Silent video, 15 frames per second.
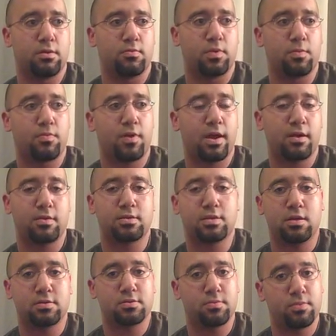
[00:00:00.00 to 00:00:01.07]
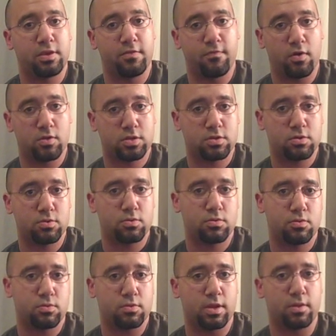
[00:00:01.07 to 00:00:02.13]
we pride ourselves on being versatile,
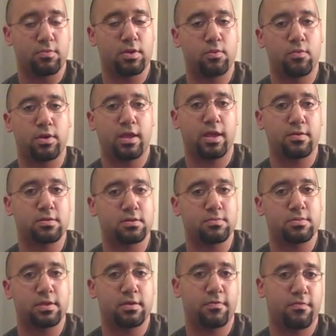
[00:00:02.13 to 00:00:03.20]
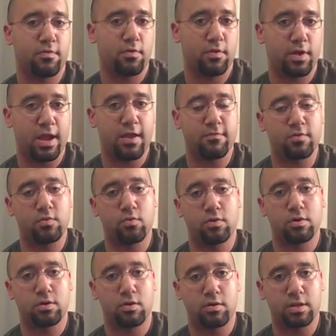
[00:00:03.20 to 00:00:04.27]
and we want to have something for
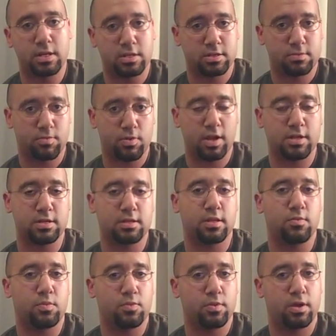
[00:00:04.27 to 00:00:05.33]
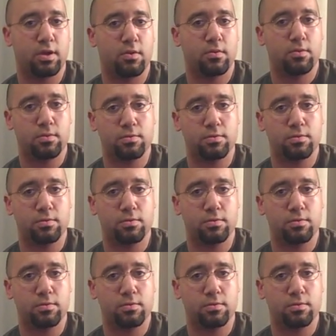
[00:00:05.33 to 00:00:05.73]
everyone on each project that we put out.